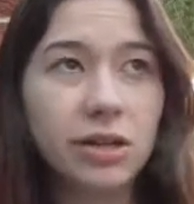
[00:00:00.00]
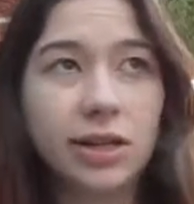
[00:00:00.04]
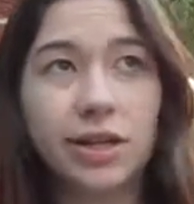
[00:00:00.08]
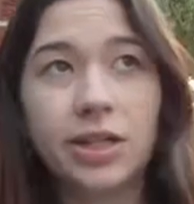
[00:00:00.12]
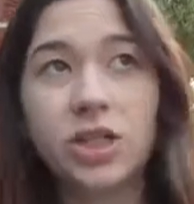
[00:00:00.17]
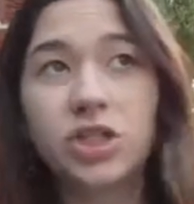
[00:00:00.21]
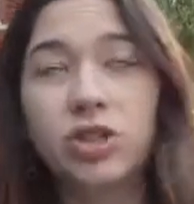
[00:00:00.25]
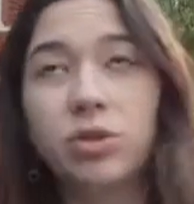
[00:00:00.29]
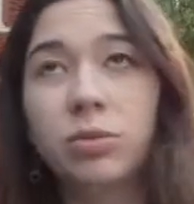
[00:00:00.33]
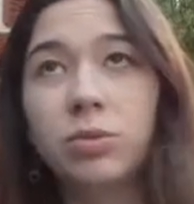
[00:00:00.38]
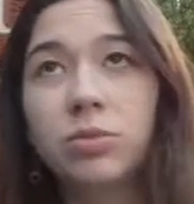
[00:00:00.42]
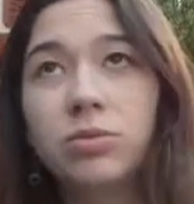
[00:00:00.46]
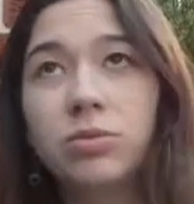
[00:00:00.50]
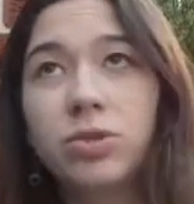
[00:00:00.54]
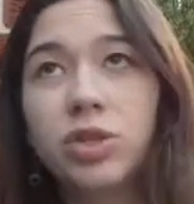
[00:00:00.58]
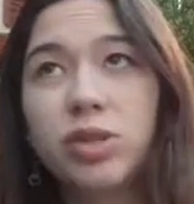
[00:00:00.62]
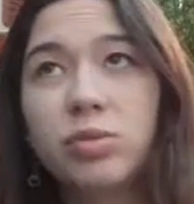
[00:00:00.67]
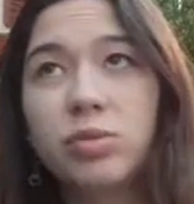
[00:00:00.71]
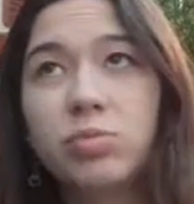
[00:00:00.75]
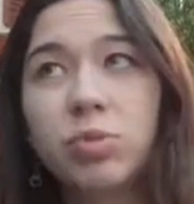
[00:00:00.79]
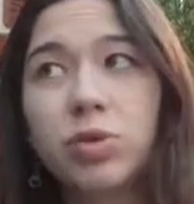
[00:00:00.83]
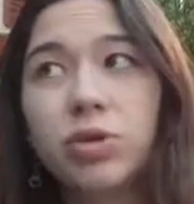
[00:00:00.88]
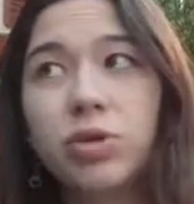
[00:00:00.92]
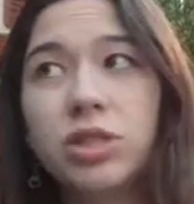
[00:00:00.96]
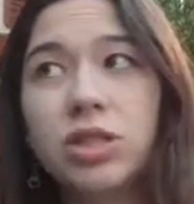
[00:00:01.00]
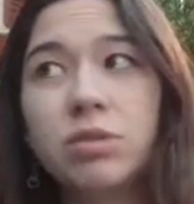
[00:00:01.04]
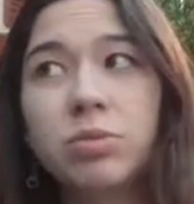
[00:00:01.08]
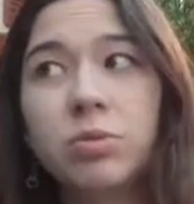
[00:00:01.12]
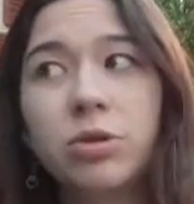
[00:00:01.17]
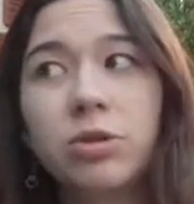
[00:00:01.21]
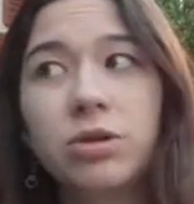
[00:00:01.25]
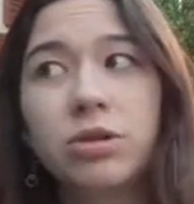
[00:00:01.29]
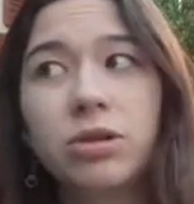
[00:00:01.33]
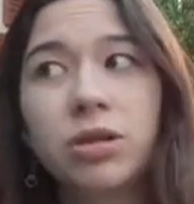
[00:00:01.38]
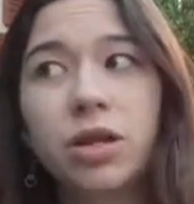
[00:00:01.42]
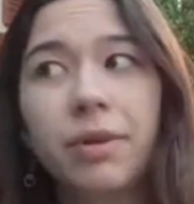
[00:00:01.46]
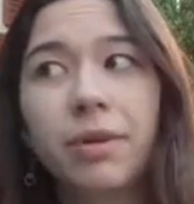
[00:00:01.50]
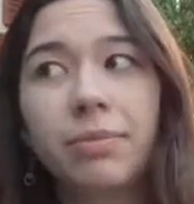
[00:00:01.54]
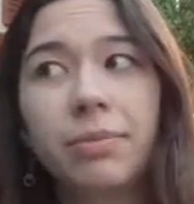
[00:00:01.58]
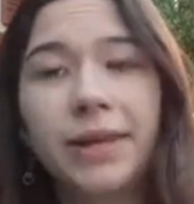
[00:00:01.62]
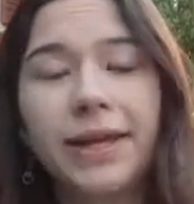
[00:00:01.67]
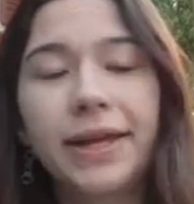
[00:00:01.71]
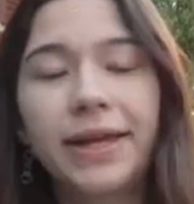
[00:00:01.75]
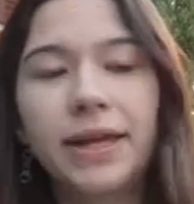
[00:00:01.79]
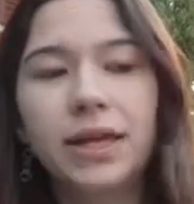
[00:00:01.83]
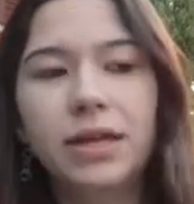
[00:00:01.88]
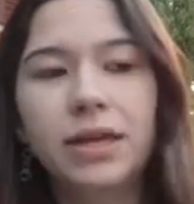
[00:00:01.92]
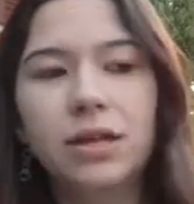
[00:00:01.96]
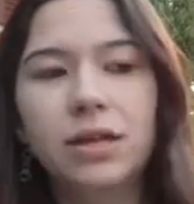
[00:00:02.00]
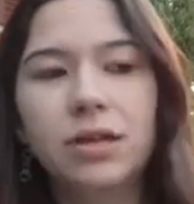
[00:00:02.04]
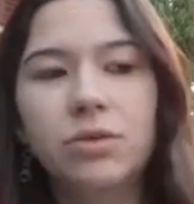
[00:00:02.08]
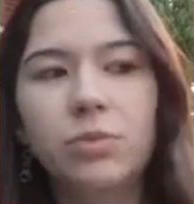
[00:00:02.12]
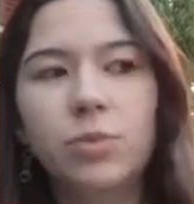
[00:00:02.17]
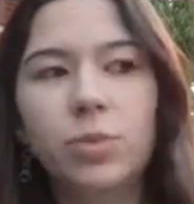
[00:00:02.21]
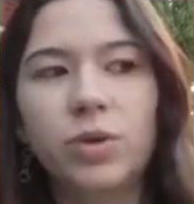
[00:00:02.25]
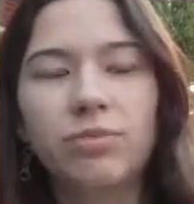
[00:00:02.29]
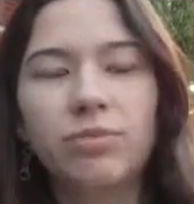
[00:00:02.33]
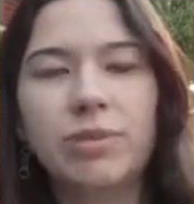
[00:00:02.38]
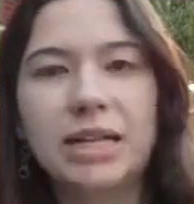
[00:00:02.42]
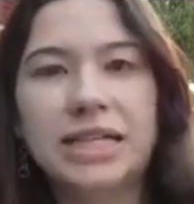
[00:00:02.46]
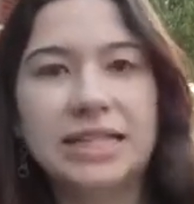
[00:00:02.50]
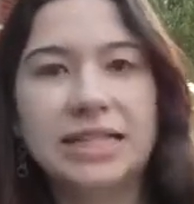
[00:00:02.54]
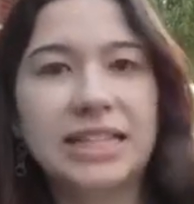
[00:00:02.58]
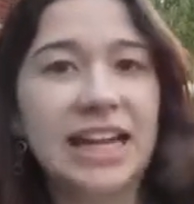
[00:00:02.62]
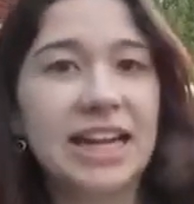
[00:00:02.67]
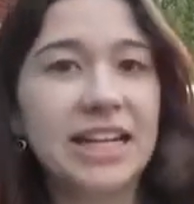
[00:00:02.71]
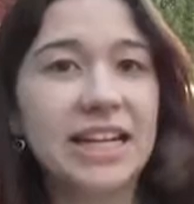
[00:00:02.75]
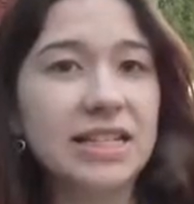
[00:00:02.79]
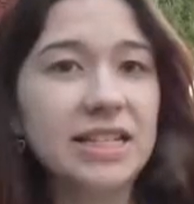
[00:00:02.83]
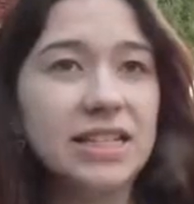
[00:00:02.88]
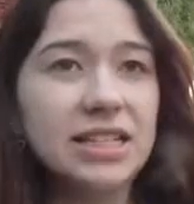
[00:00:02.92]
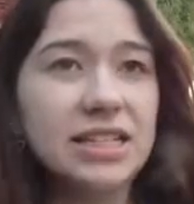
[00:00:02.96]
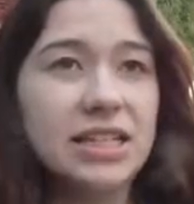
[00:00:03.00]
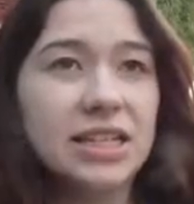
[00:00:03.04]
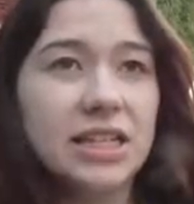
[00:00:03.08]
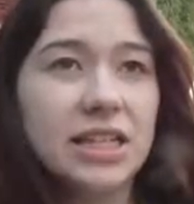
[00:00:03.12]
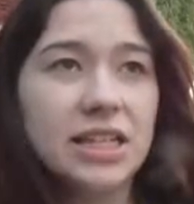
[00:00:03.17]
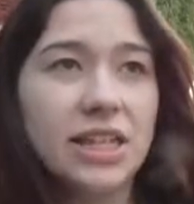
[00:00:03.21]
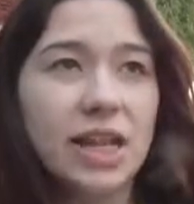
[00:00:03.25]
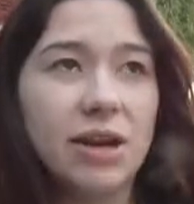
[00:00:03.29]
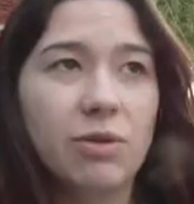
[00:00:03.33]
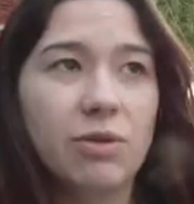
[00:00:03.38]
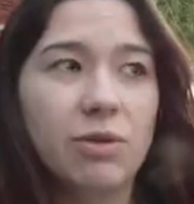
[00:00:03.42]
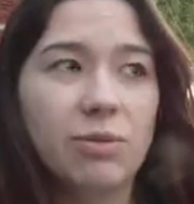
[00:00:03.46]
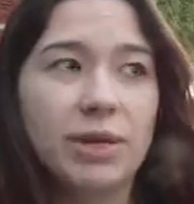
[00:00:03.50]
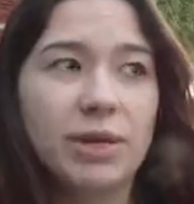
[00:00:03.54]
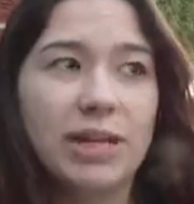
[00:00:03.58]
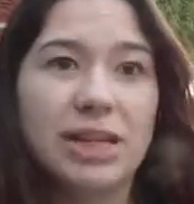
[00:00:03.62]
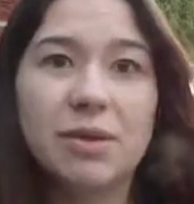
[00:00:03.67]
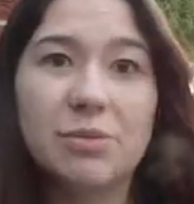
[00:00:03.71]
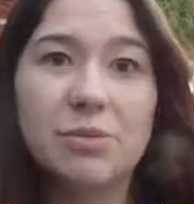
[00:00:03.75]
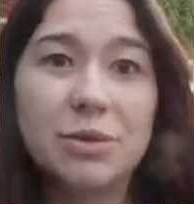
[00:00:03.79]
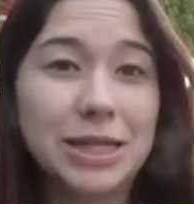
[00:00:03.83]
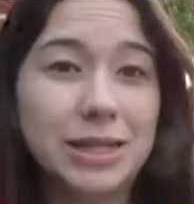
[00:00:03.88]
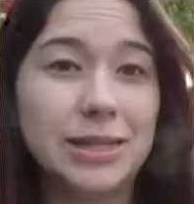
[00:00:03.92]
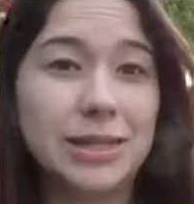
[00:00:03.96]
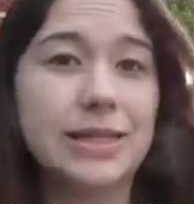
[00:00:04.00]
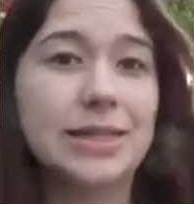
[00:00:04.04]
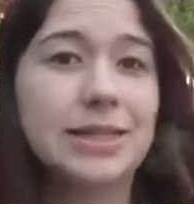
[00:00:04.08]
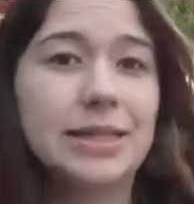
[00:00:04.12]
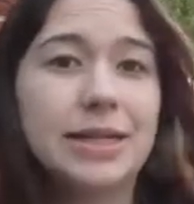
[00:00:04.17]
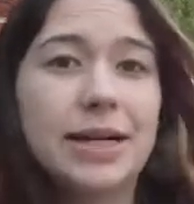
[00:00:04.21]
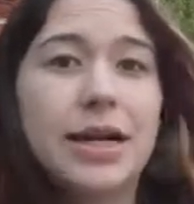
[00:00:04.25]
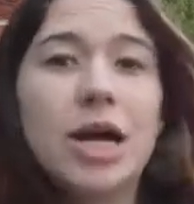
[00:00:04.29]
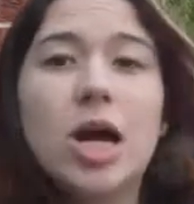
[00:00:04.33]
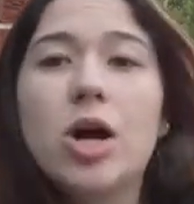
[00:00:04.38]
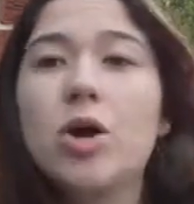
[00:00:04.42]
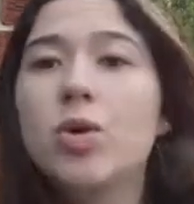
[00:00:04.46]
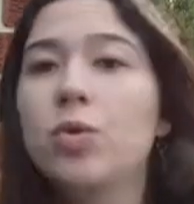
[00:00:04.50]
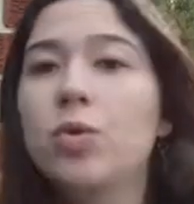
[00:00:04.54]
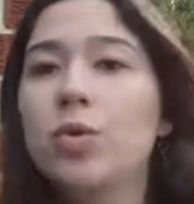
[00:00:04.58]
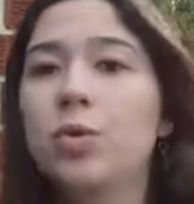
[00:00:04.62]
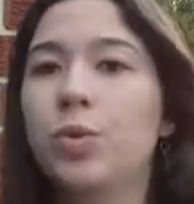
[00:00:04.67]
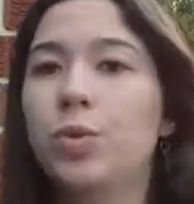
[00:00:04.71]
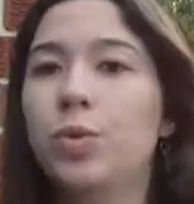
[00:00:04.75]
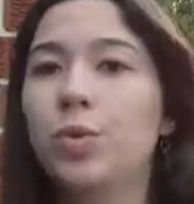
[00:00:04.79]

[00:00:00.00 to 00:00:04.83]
Actual sports sport I played would have been tennis, and that would have been a couple of years now.